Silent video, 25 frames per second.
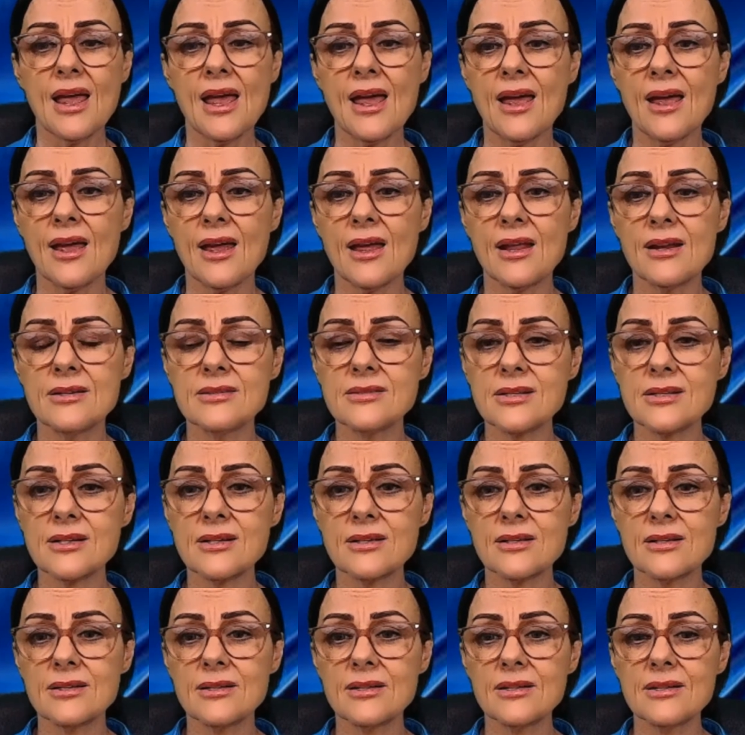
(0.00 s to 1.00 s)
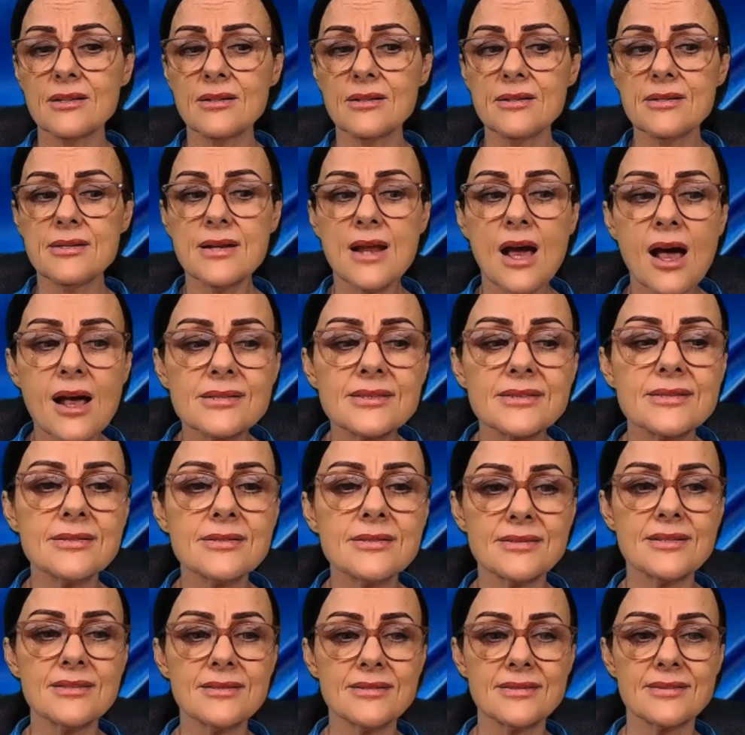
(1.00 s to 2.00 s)
And
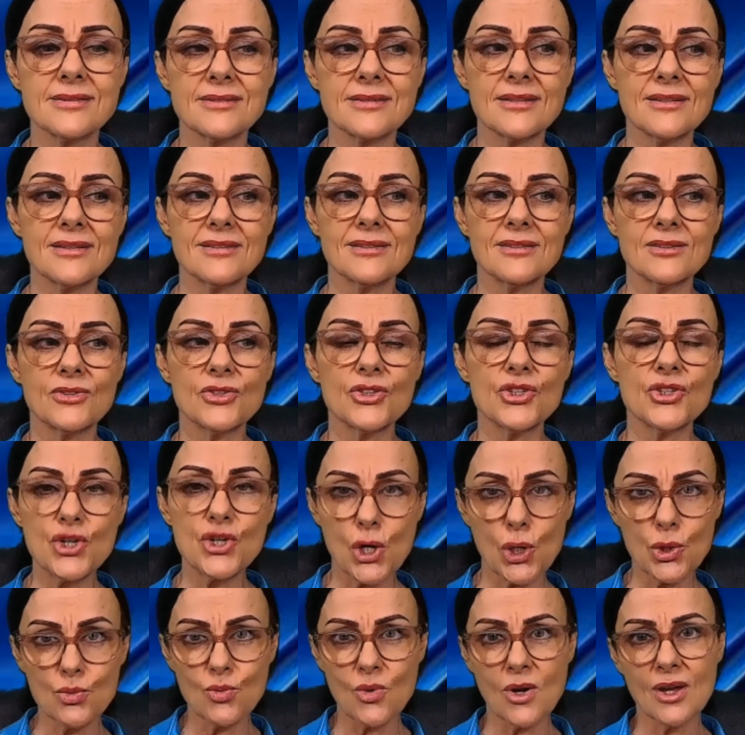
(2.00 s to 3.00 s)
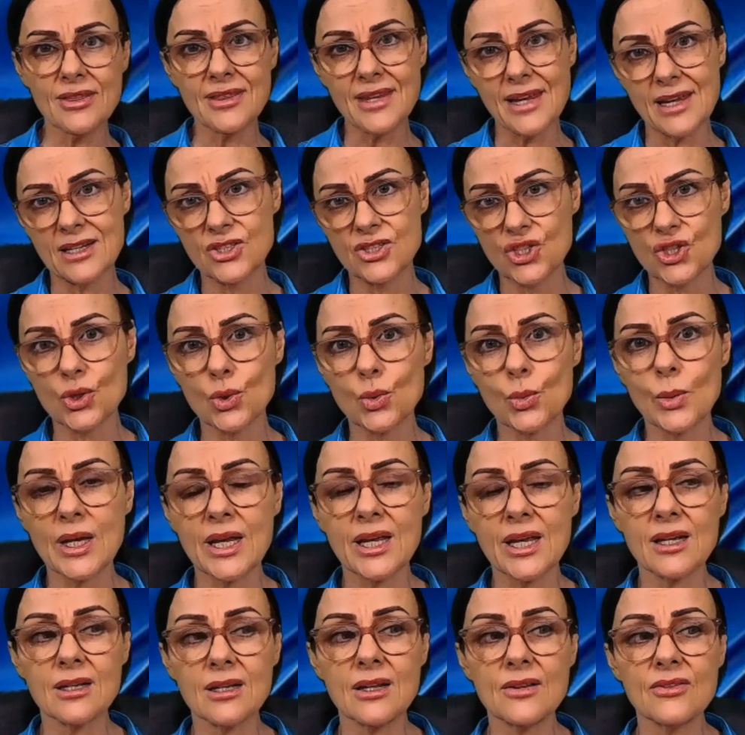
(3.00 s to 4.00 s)
narcissists know what they're
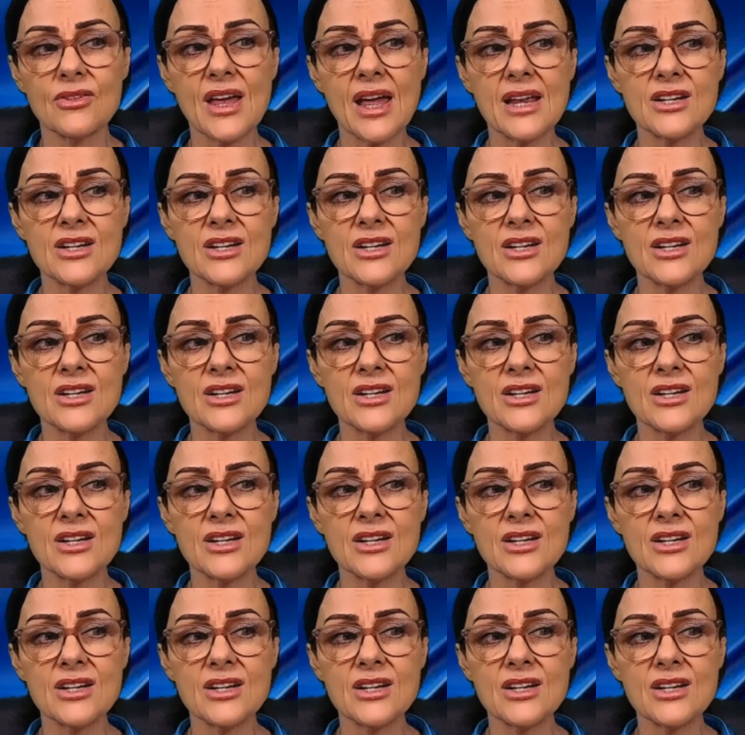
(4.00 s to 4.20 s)
doing.